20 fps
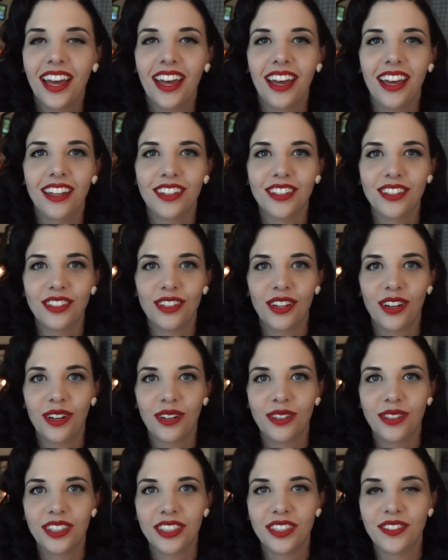and
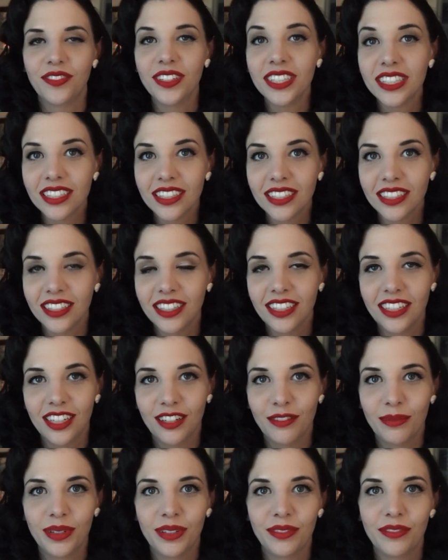so just physically
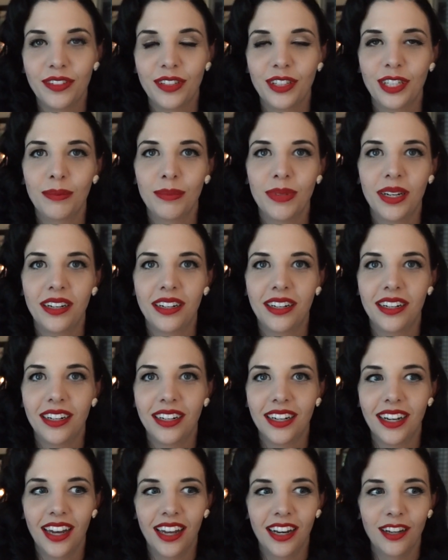I've been feeling better,
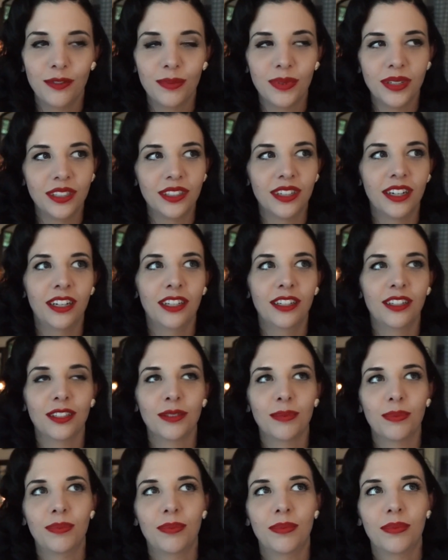and I've been trying to
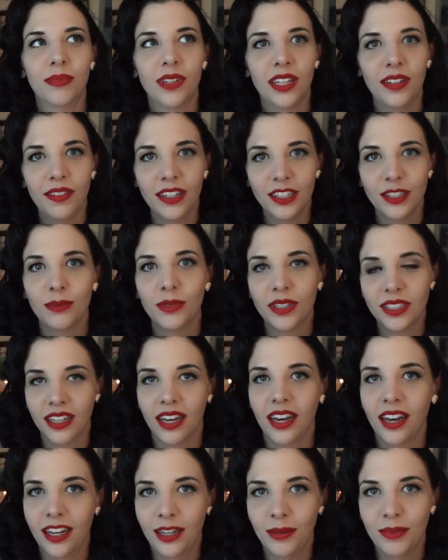just invest more
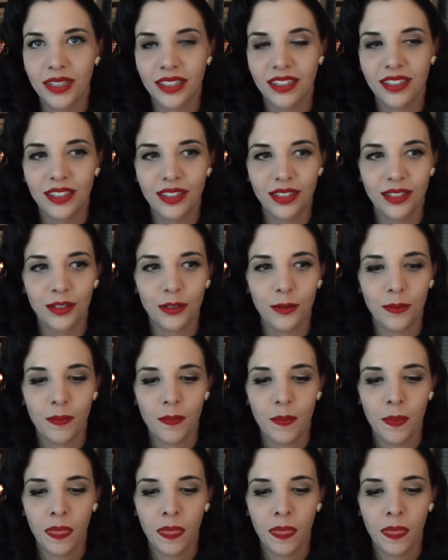time into